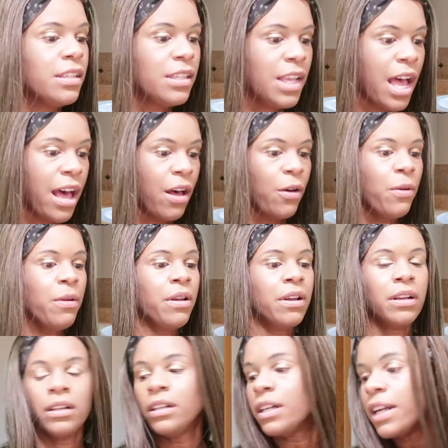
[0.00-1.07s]
So
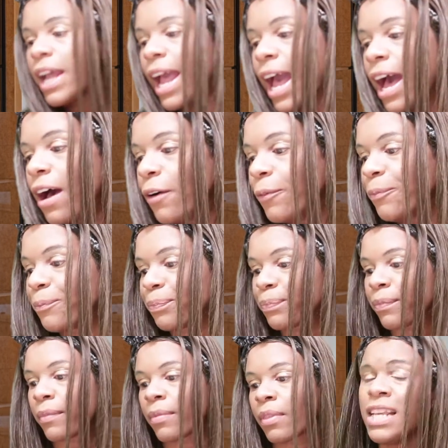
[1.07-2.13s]
now,
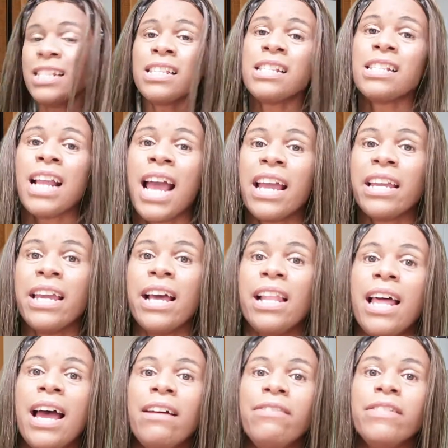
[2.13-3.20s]
this is not
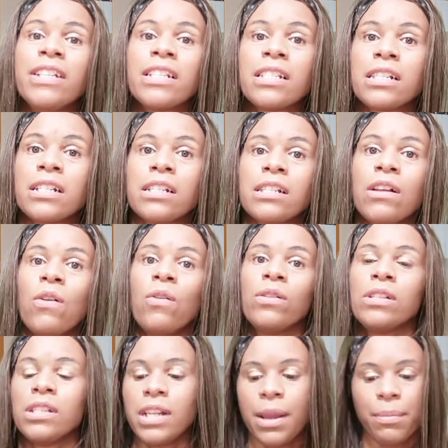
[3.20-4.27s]
ELF, this is just an
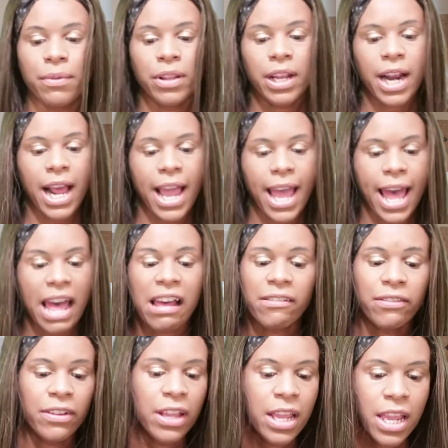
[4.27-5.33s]
old staple that I
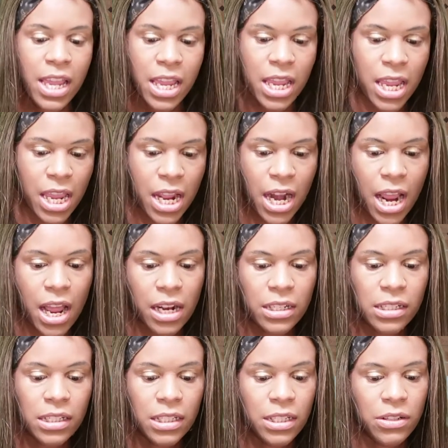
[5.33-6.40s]
have, and I
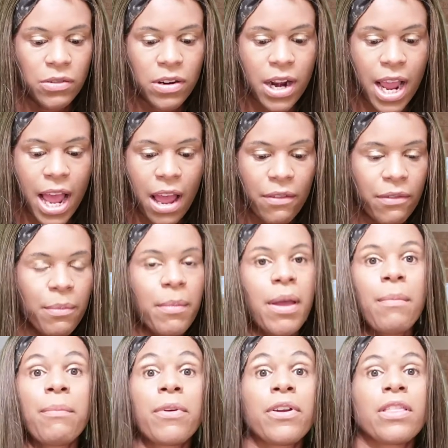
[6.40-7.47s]
honestly do not
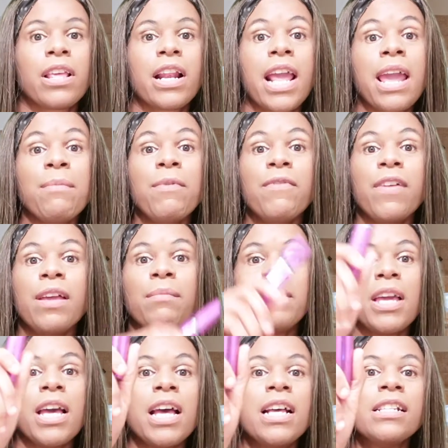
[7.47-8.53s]
remember the name of it
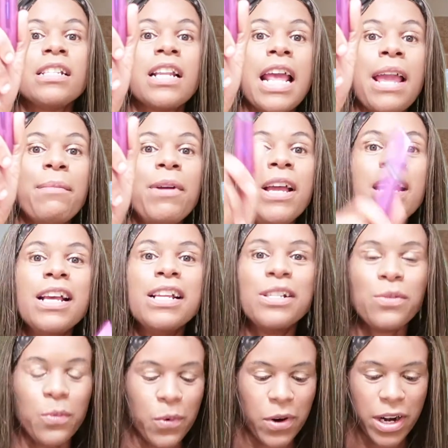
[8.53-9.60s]
because the name
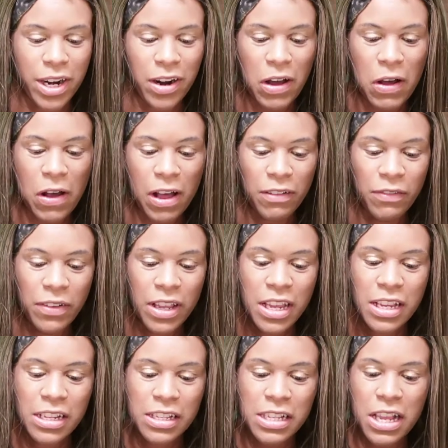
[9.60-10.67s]
is worn off.
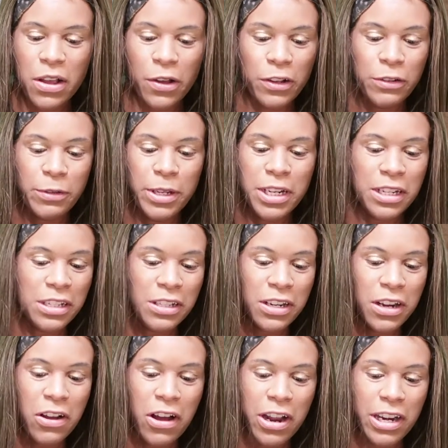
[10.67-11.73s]
So So we're just
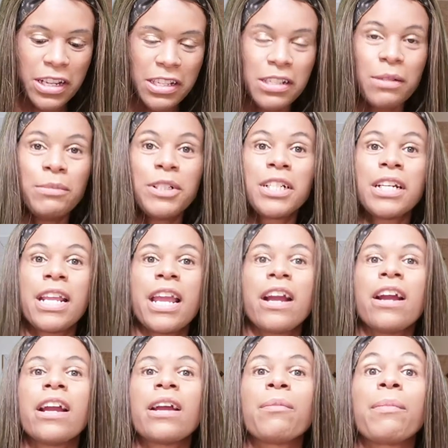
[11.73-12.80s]
gonna call this some
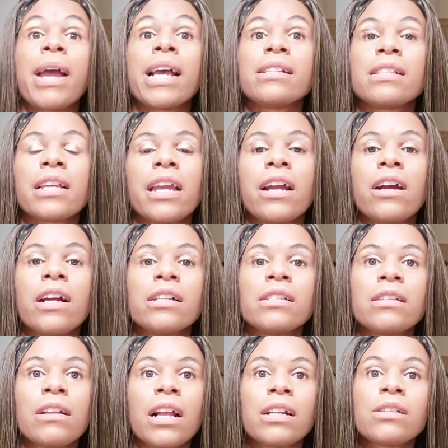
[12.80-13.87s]
generic mascara.
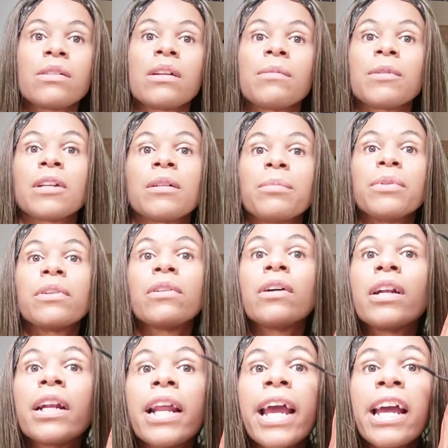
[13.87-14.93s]
So that's what I'm gonna put
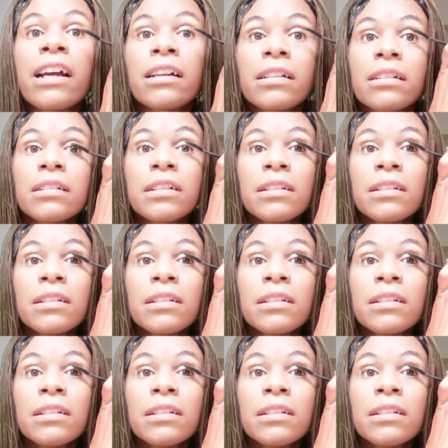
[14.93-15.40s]
on next.